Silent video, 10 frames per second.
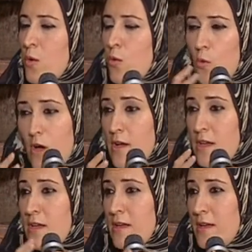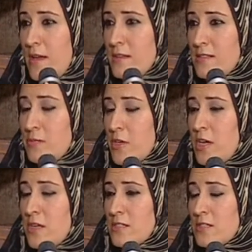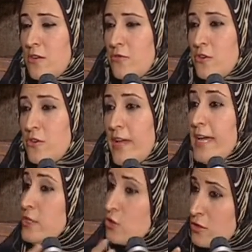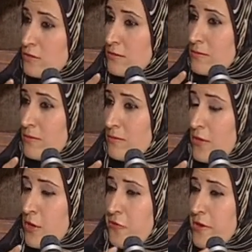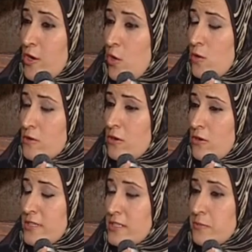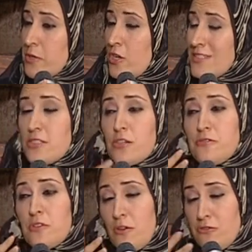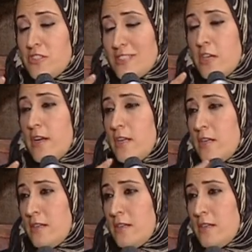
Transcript: Why? Is it because of their age, they are very old, or is it because of their style?